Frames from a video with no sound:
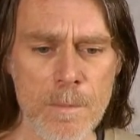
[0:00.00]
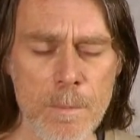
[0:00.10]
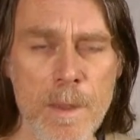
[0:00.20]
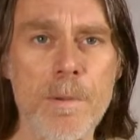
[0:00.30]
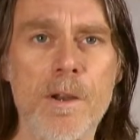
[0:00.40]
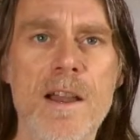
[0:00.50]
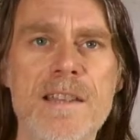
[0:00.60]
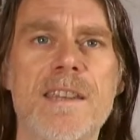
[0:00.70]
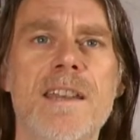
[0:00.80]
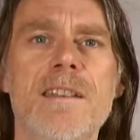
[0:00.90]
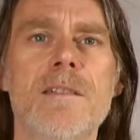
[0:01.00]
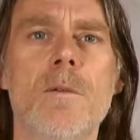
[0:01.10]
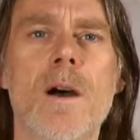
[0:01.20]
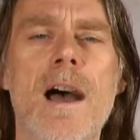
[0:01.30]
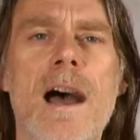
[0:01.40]
people are asking,
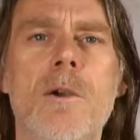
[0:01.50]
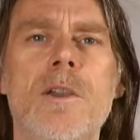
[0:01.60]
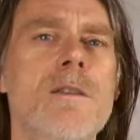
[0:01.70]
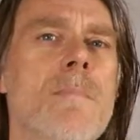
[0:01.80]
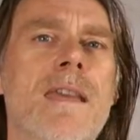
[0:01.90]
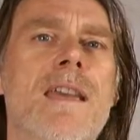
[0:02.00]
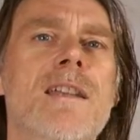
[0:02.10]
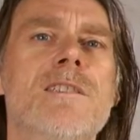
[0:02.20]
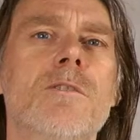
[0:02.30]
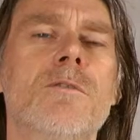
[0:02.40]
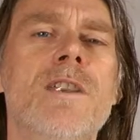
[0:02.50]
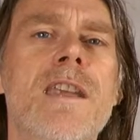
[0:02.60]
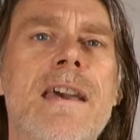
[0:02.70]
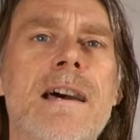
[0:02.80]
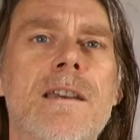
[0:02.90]
how can you make a headstock
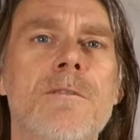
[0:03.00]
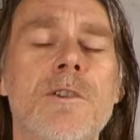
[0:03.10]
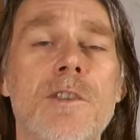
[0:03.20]
veneer if you